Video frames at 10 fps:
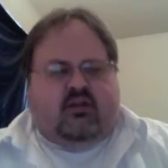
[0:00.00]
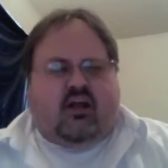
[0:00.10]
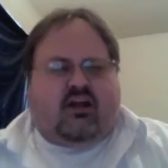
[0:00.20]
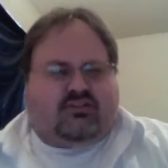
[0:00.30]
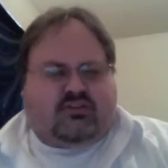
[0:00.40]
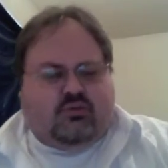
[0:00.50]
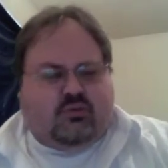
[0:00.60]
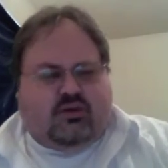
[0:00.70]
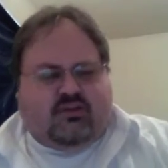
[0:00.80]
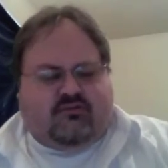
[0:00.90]
also
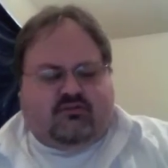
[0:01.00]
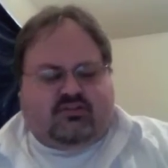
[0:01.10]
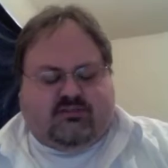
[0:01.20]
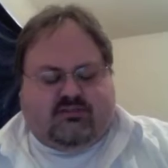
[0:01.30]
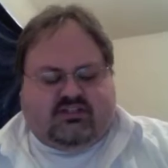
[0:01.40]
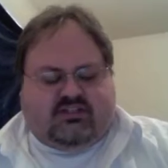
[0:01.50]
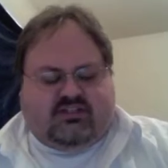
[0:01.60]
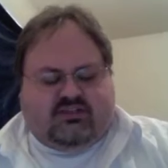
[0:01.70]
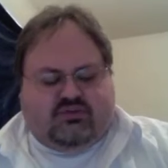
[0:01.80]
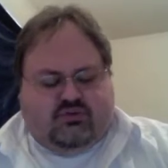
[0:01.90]
one of the first companies to
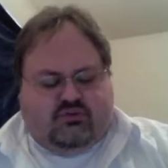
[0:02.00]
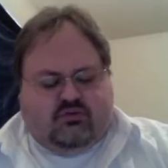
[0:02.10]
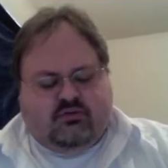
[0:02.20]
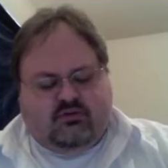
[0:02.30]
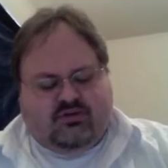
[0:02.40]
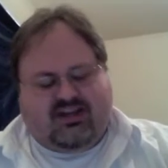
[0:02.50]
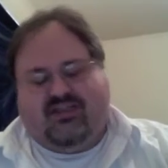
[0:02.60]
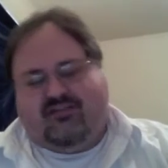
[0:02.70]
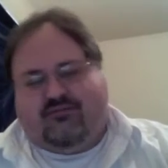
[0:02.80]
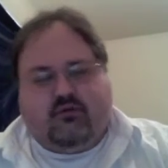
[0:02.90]
do, not
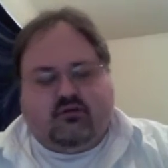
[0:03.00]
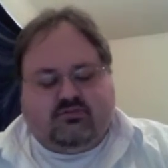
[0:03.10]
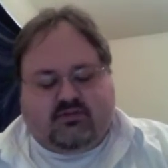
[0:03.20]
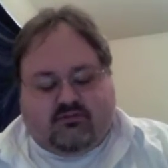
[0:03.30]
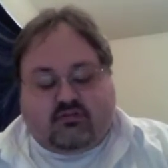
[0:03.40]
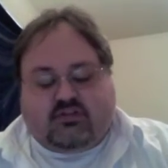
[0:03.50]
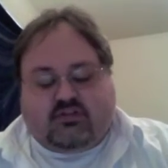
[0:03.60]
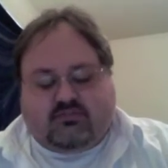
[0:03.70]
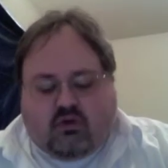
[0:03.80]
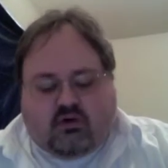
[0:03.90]
the first, but for
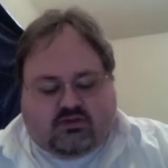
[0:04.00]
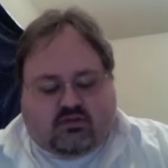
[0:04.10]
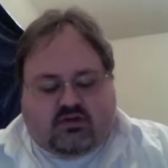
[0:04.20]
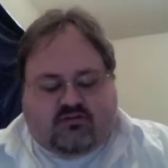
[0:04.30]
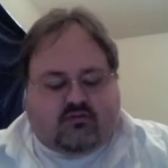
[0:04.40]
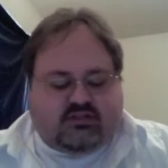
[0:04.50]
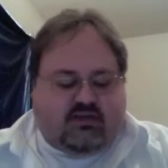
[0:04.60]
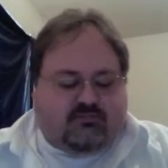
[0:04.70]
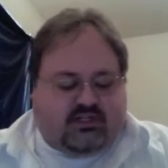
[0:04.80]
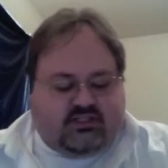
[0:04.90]
sports, one of the first
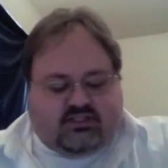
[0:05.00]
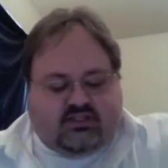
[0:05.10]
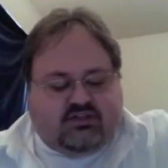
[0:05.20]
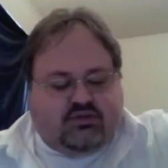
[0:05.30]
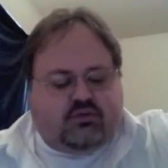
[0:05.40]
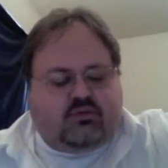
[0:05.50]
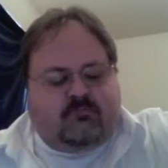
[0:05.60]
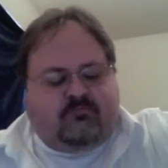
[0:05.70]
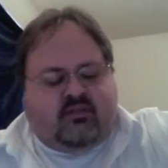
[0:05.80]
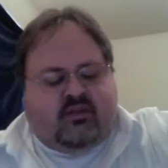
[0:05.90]
companies to do
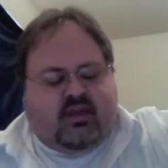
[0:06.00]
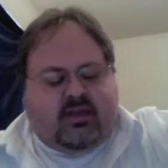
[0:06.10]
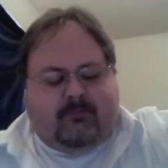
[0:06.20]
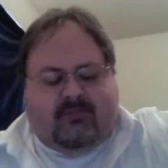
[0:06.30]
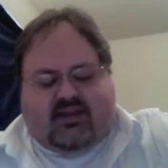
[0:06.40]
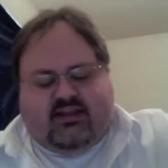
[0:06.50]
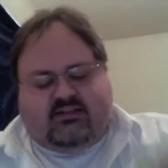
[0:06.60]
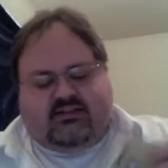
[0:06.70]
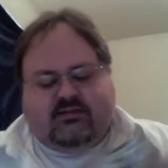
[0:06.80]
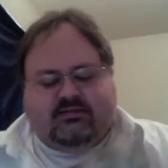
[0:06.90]

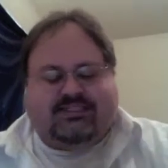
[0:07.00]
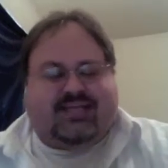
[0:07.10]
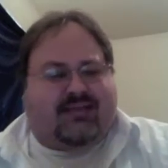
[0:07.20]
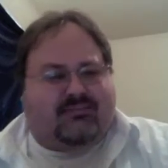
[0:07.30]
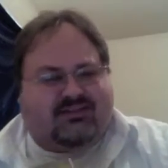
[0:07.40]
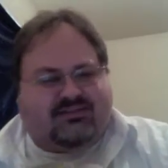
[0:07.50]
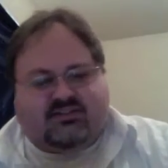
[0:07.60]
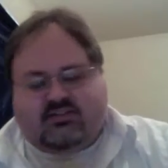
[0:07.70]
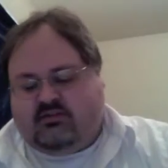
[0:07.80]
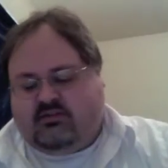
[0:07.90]
embedded
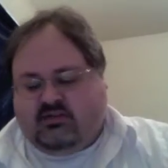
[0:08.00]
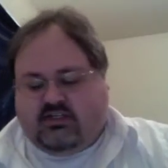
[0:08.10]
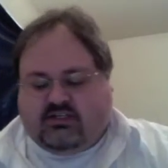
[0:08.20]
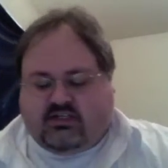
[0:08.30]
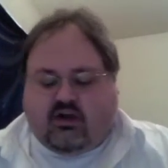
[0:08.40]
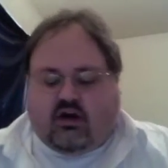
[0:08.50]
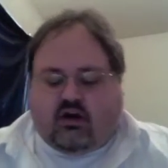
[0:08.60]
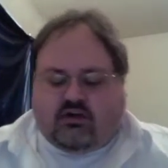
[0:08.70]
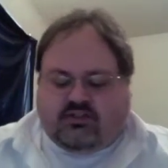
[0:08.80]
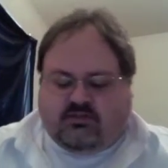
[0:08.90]
diamonds into
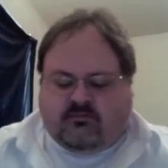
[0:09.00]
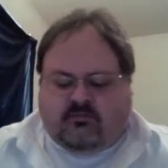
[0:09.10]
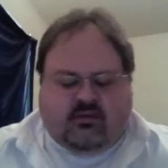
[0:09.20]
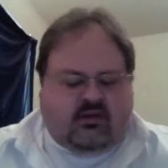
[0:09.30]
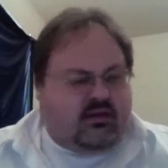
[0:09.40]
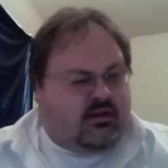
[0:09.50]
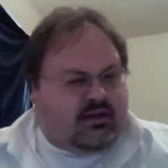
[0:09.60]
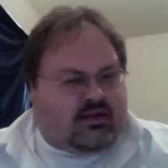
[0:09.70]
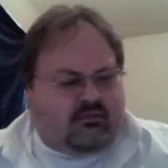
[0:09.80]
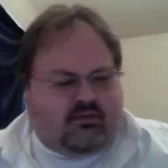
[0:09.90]
cards. A
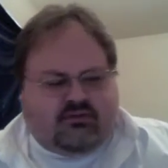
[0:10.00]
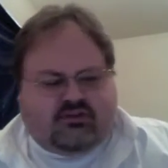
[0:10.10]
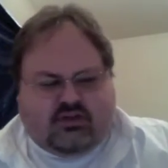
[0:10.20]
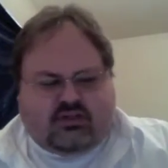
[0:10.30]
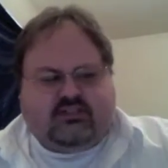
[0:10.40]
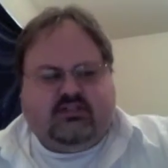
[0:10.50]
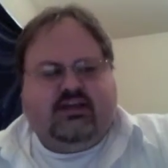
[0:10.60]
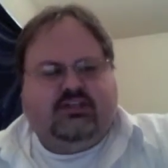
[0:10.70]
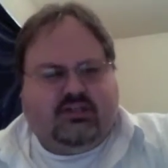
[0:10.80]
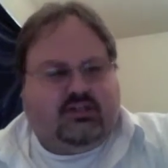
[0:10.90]
couple of those tricks you
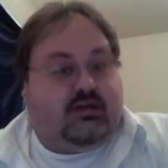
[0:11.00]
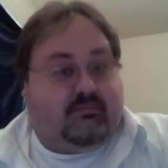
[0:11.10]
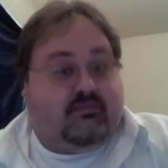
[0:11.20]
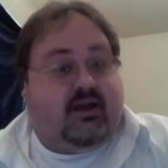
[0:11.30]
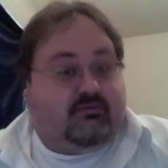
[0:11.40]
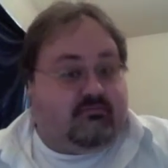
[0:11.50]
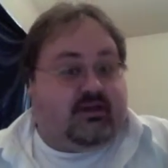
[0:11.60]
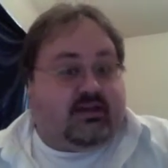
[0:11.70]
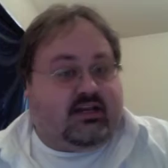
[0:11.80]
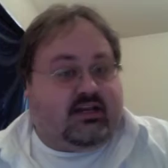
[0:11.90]
actually not, might
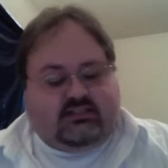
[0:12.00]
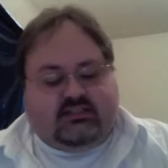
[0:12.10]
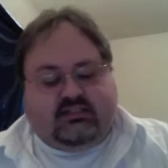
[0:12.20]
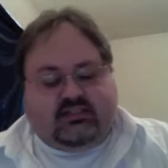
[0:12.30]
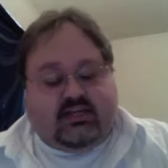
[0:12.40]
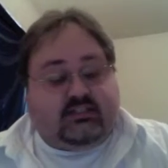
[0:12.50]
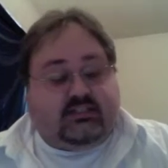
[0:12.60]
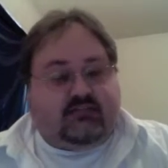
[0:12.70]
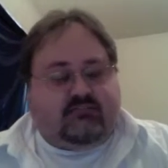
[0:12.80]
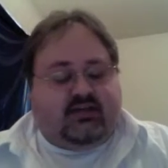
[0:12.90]
recognize these days,
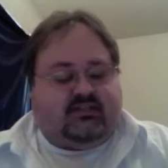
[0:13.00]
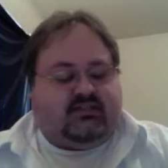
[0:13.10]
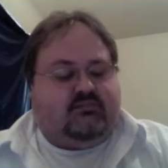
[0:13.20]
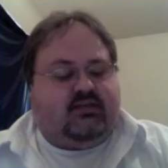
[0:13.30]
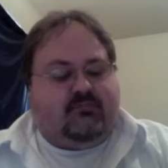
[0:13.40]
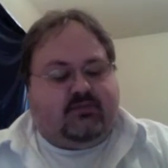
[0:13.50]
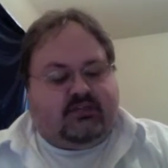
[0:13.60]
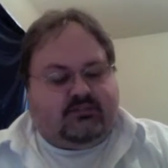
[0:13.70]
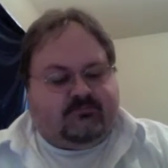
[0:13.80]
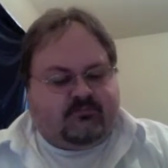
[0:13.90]
done by some
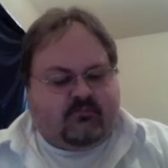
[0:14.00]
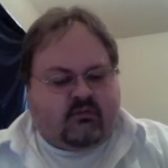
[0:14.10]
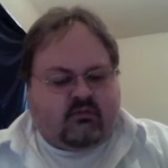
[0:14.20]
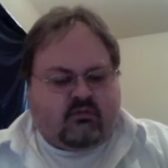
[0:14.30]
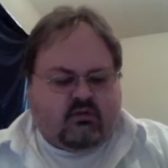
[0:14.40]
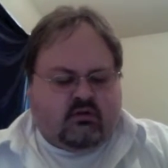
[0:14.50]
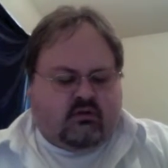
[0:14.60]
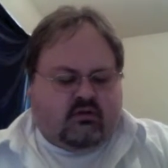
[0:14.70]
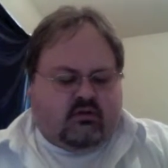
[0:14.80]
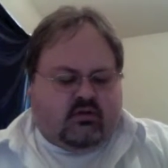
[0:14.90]
companies.
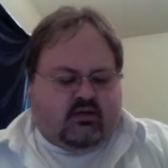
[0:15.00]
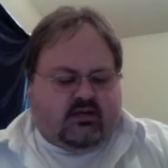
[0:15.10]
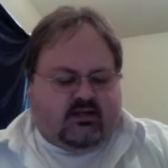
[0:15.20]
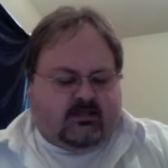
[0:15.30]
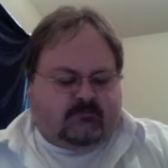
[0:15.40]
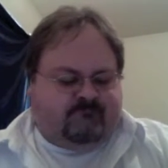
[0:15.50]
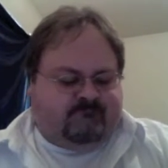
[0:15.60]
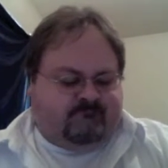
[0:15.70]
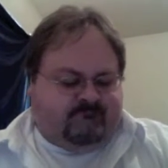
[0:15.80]
Um,